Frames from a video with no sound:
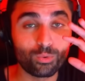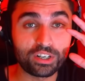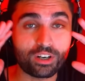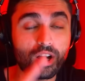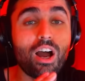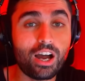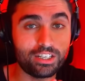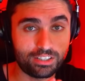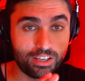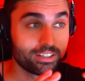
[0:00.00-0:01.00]
were
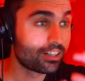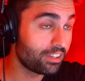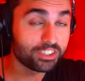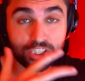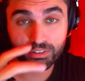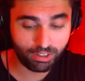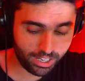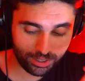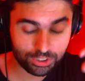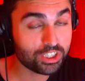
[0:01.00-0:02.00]
caught glitching
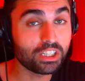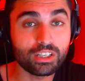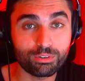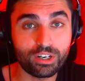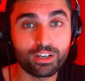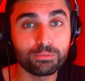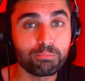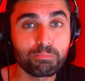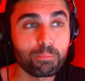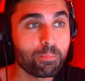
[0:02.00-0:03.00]
around, cheating around,